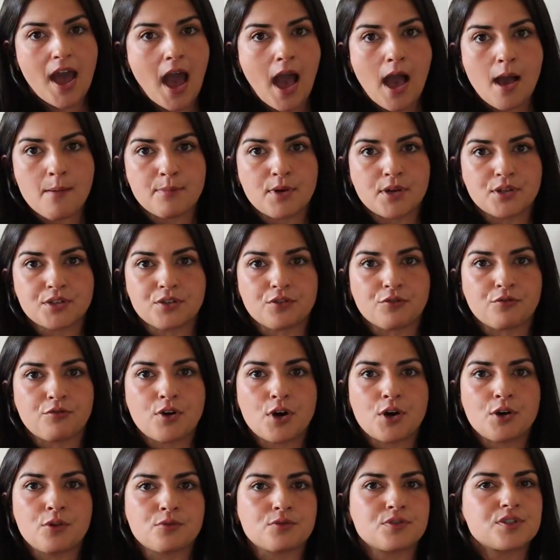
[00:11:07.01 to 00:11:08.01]
app on your
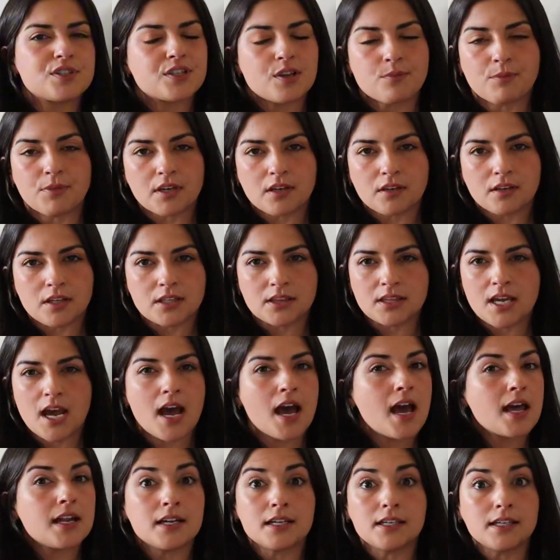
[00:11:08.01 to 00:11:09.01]
phone, something like
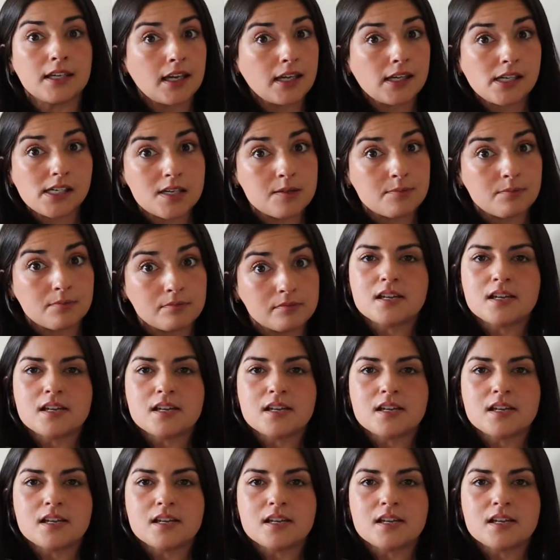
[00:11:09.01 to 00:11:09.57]
that, a game.